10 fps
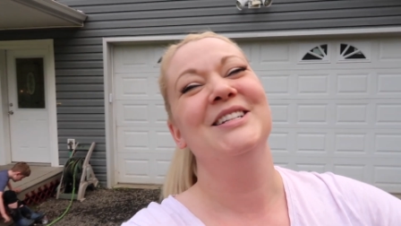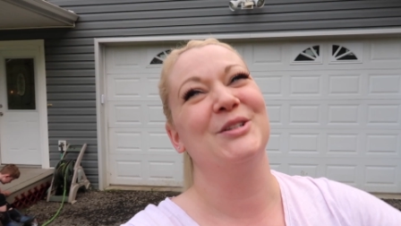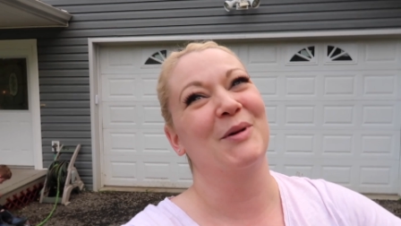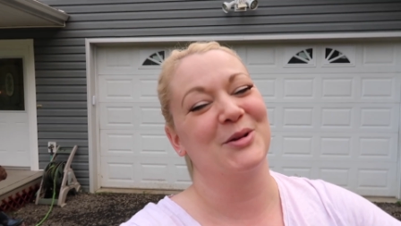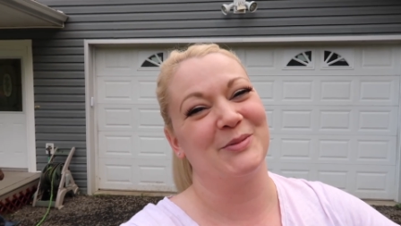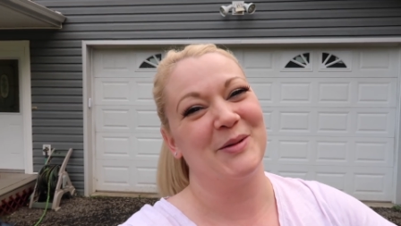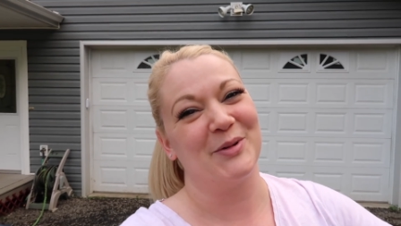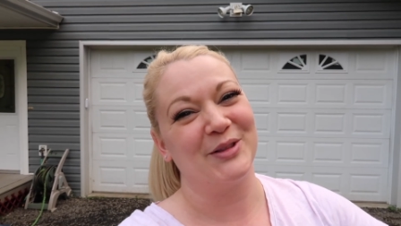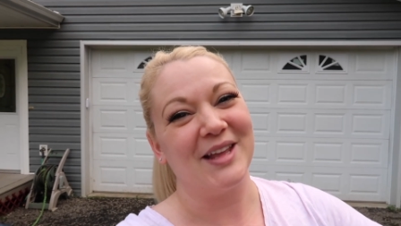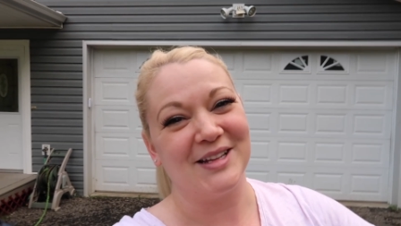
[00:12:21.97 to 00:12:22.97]
Tomorrow's my
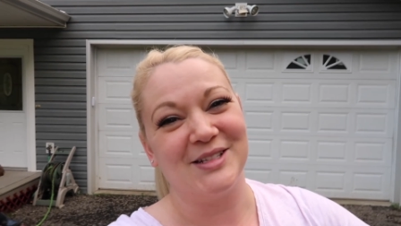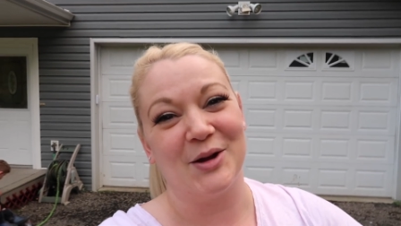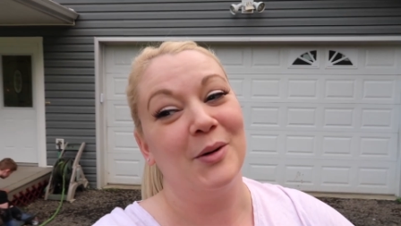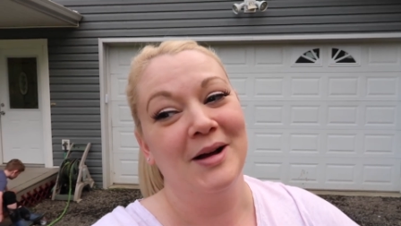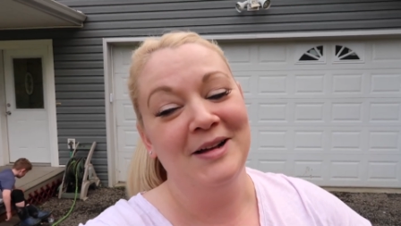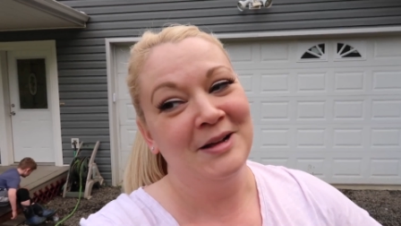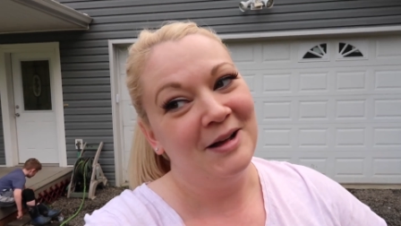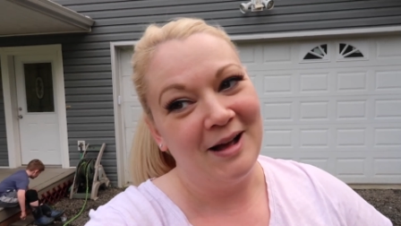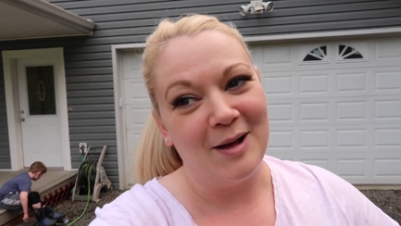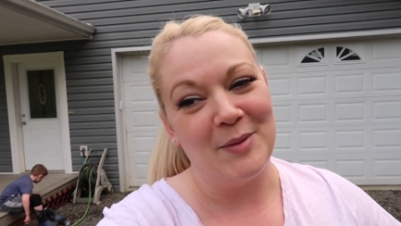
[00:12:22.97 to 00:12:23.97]
birthday, so
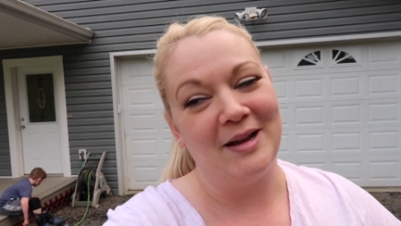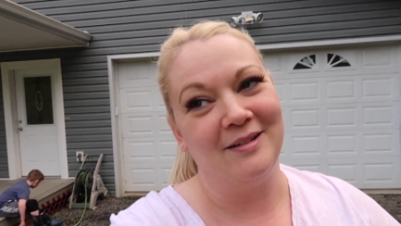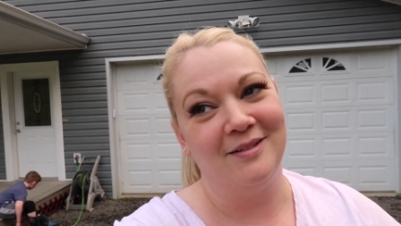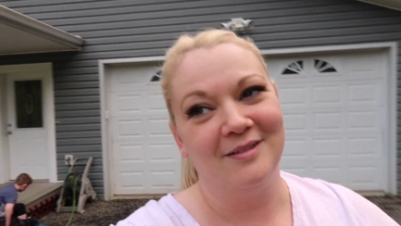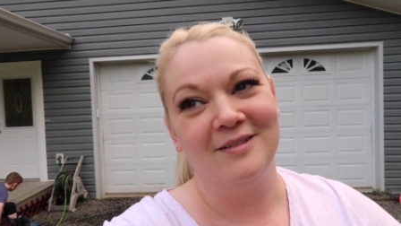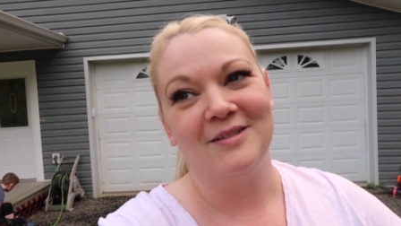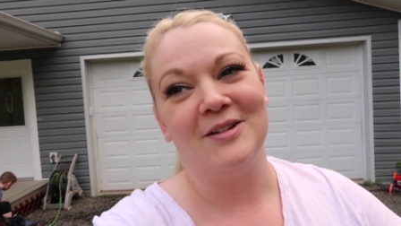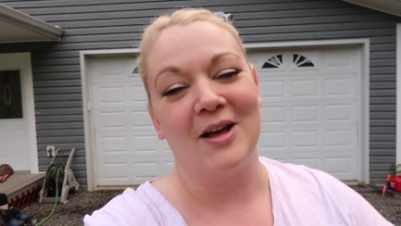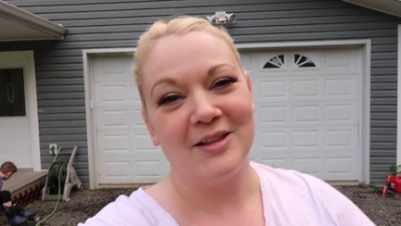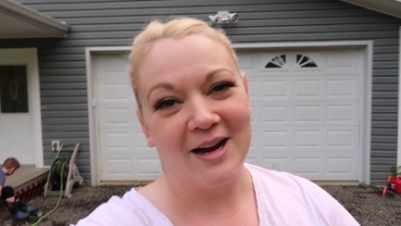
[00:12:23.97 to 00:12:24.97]
I mean,
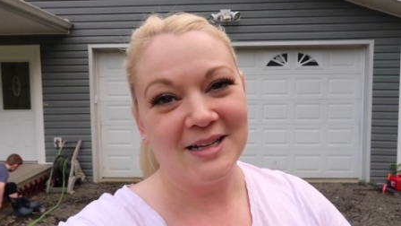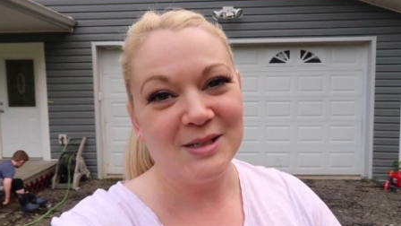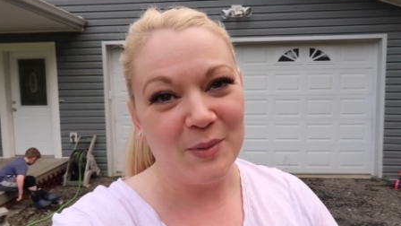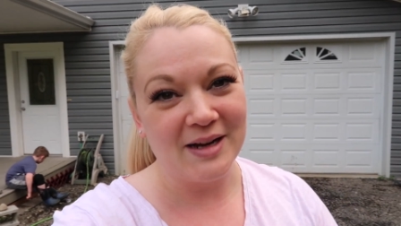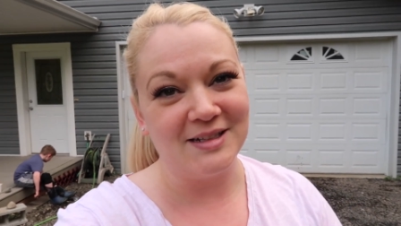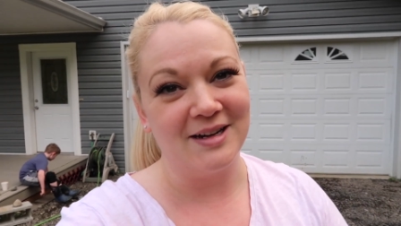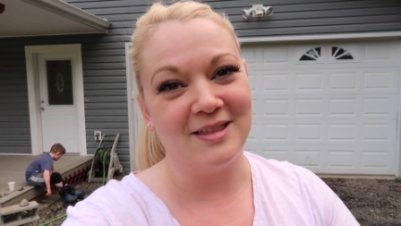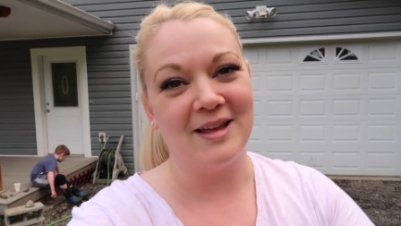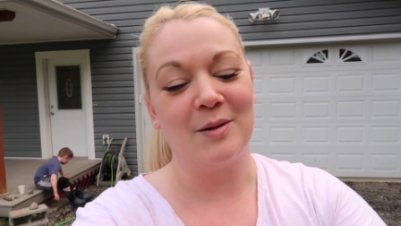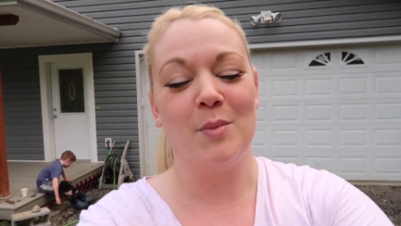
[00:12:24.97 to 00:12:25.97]
not that I expect
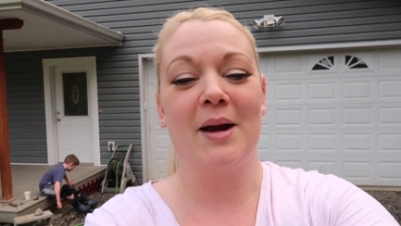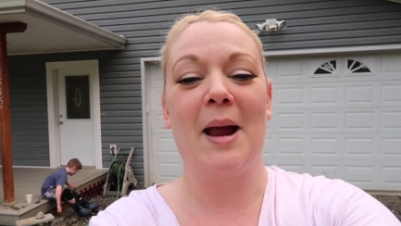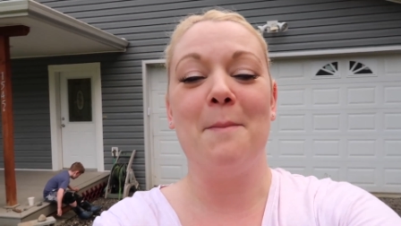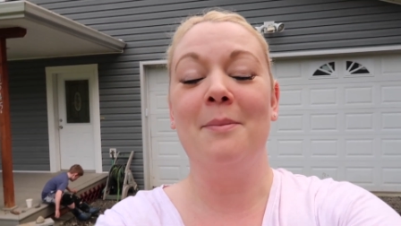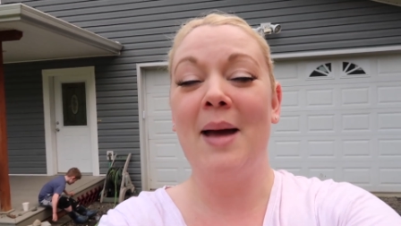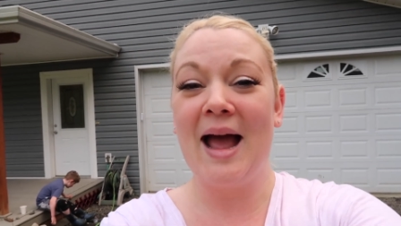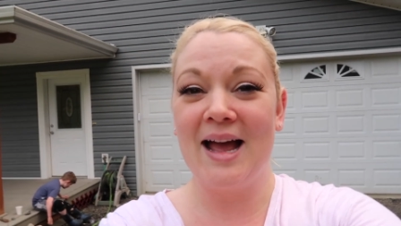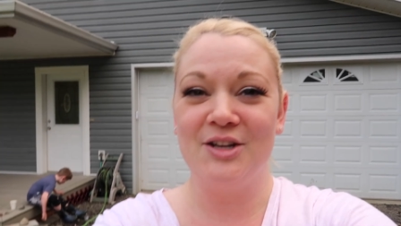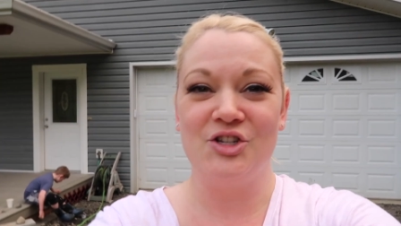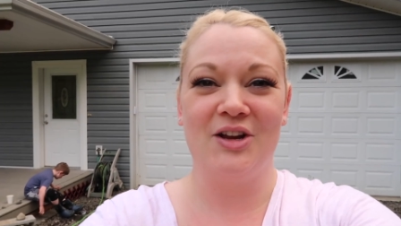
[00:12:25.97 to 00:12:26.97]
anything, but I
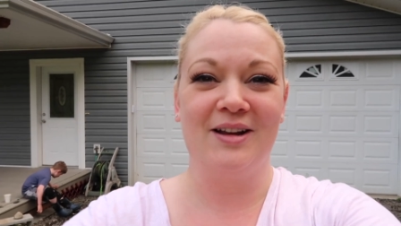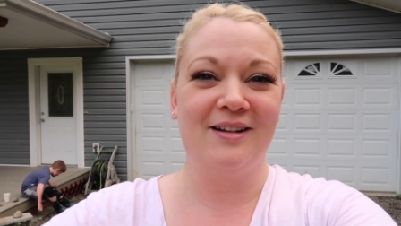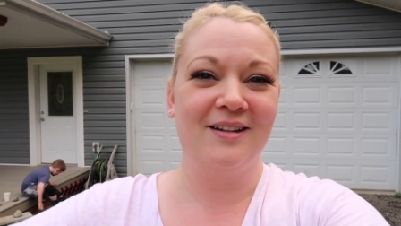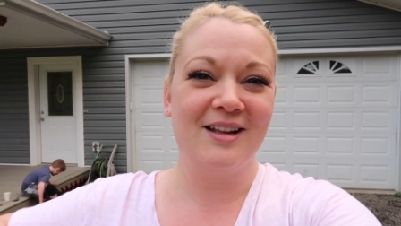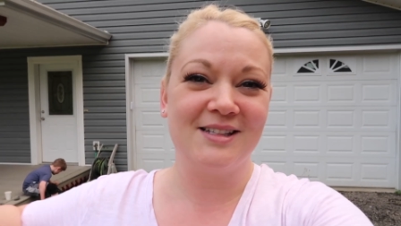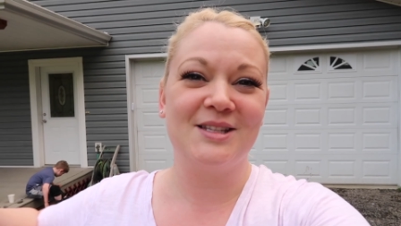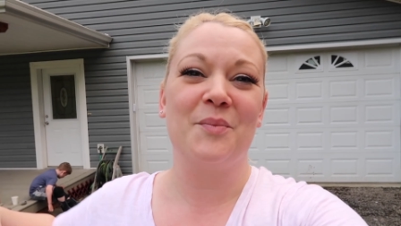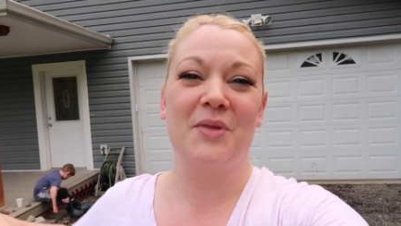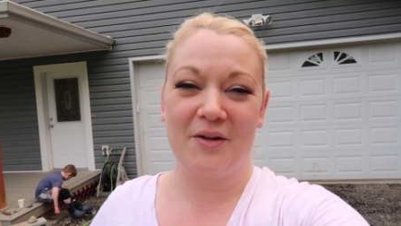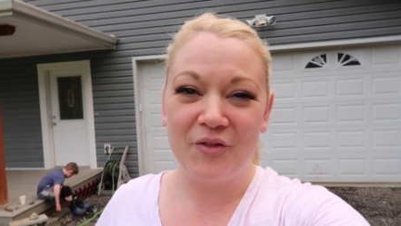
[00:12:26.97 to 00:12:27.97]
imagine it's
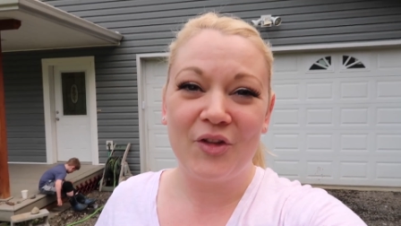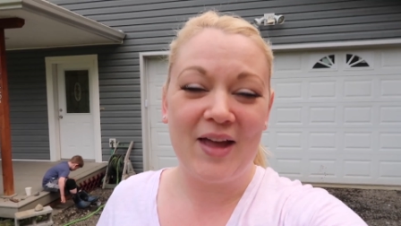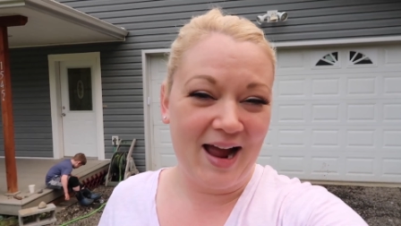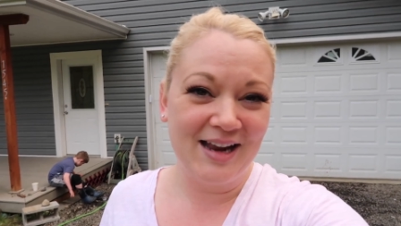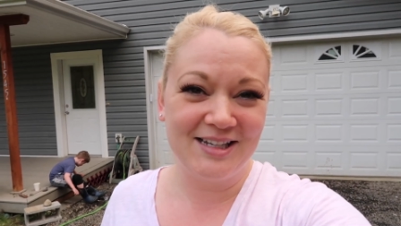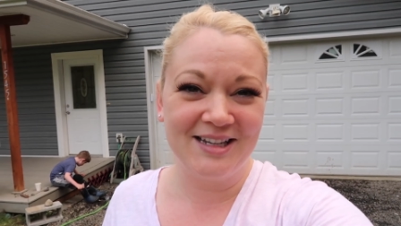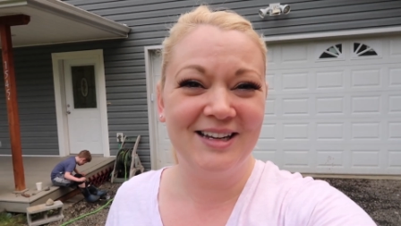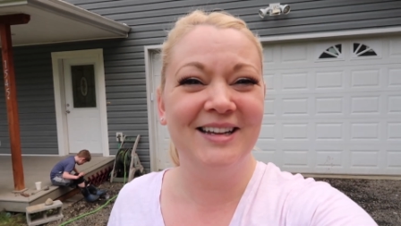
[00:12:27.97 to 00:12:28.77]
something for that.